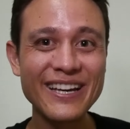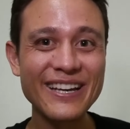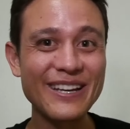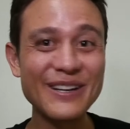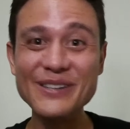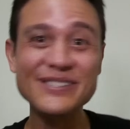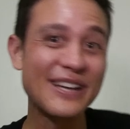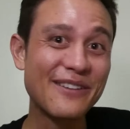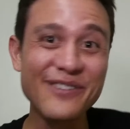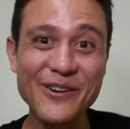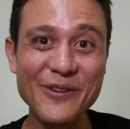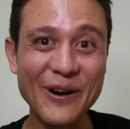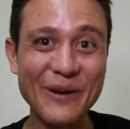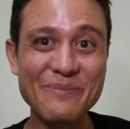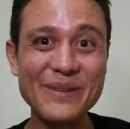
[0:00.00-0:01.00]
he knows
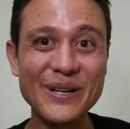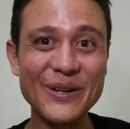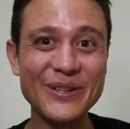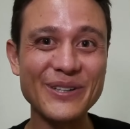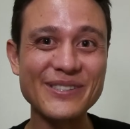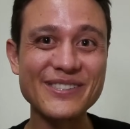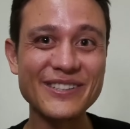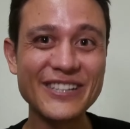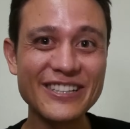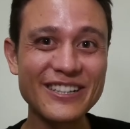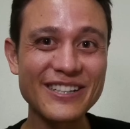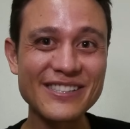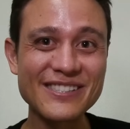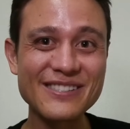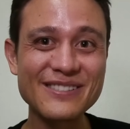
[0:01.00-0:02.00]
everywhere in Binondo. So he
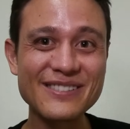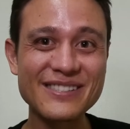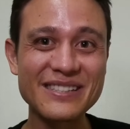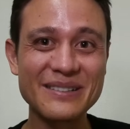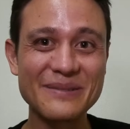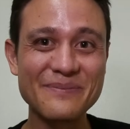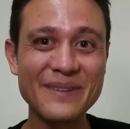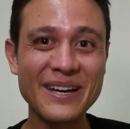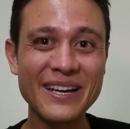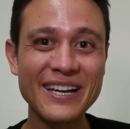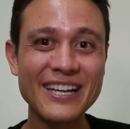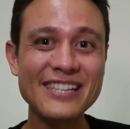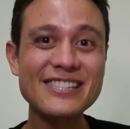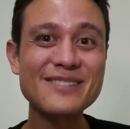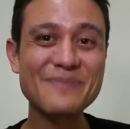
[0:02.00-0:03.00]
took us to some
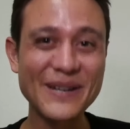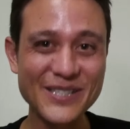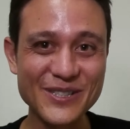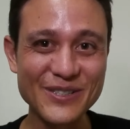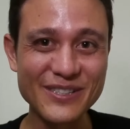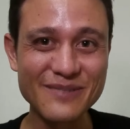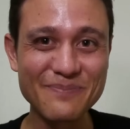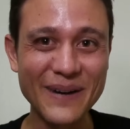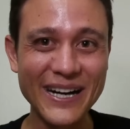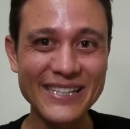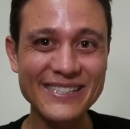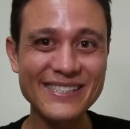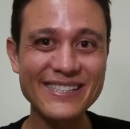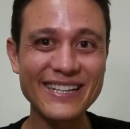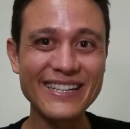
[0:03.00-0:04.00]
special
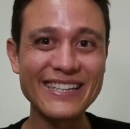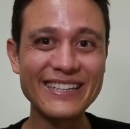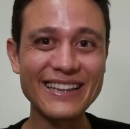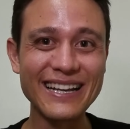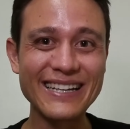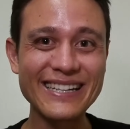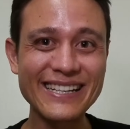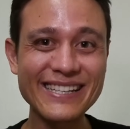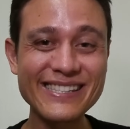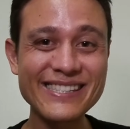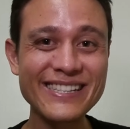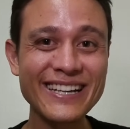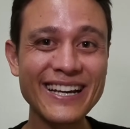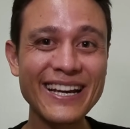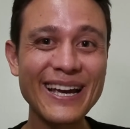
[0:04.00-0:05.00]
spots that he
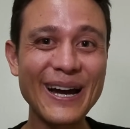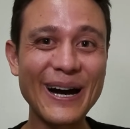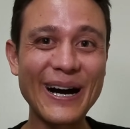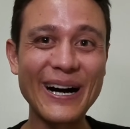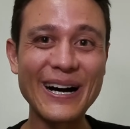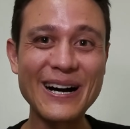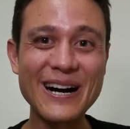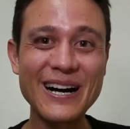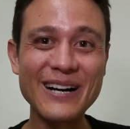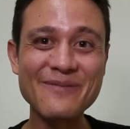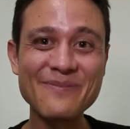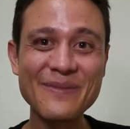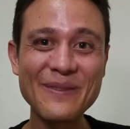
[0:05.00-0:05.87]
likes, and